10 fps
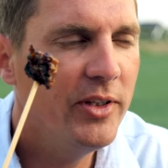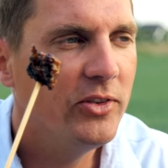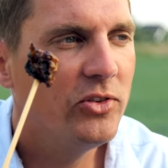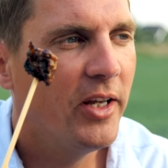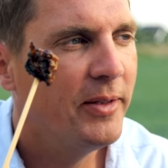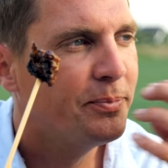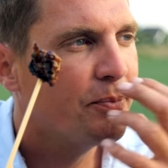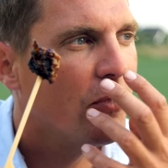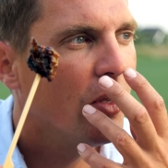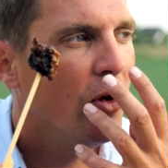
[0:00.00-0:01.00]
it, it's like
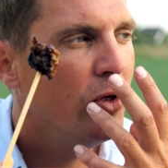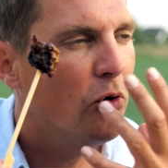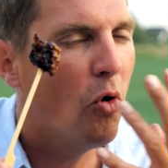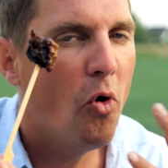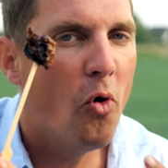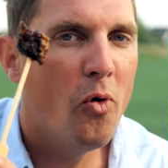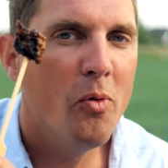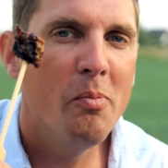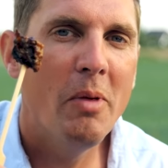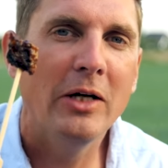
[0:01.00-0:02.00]
your
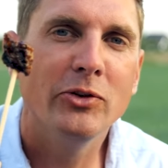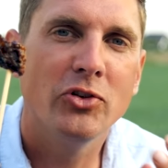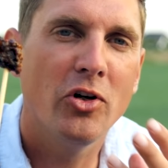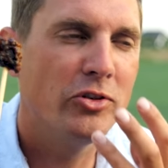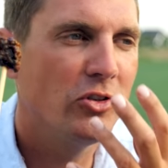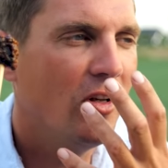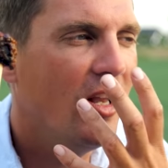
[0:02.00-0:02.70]
whole mouth starts